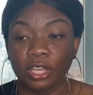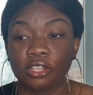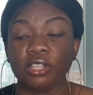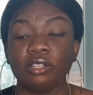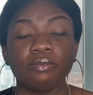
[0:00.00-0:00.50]
You
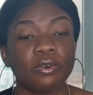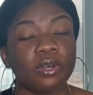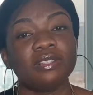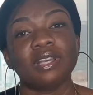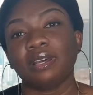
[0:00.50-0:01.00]
need to
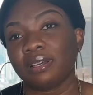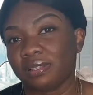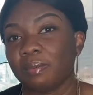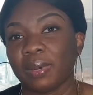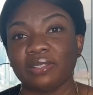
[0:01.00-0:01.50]
focus on
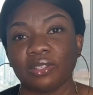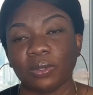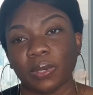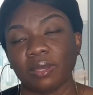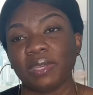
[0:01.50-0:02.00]
customizing a wig,